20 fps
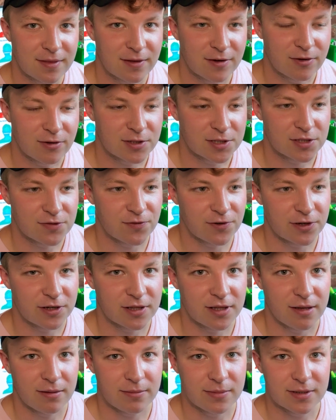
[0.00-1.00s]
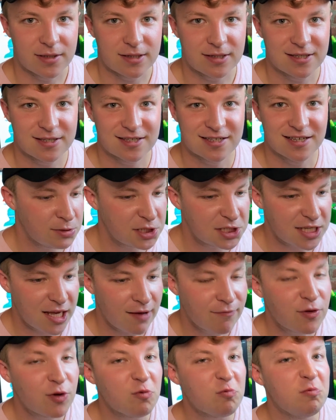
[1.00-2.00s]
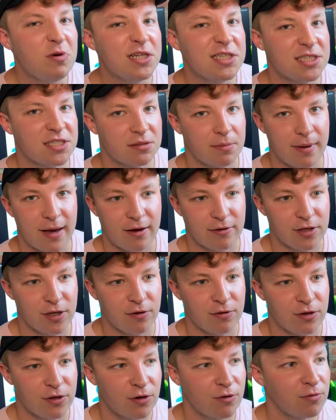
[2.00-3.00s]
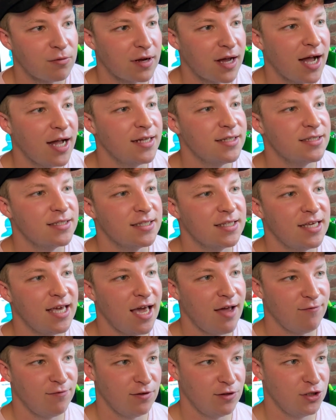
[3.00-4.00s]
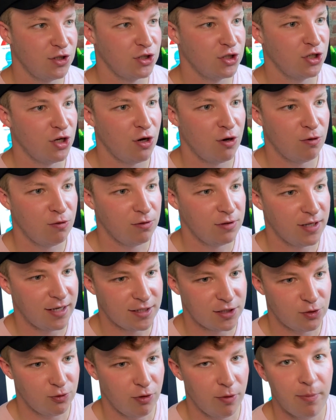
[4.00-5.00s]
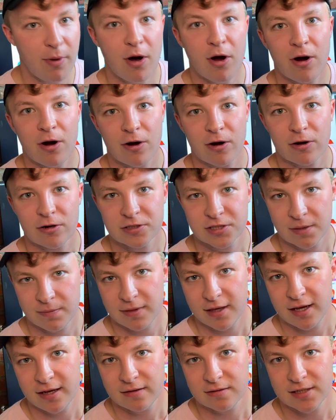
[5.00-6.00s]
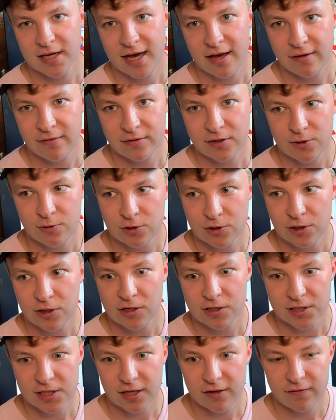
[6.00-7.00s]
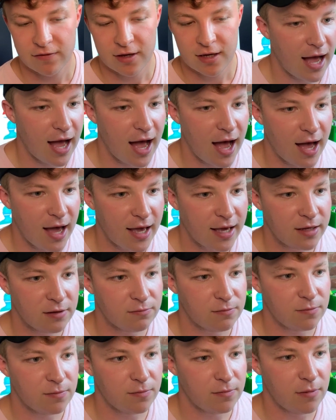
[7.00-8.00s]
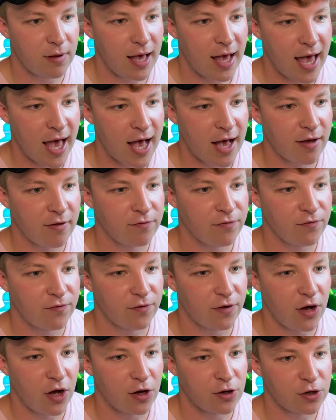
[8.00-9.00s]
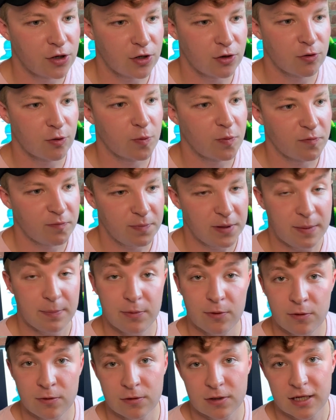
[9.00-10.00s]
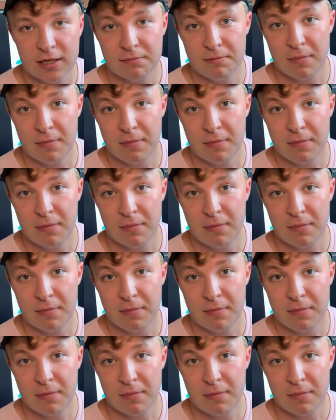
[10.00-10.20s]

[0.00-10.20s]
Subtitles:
Christopher Columbus. Just have your wits about you. You don't constantly have to just go like to a bar or something to enjoy yourself. I have a good group of people in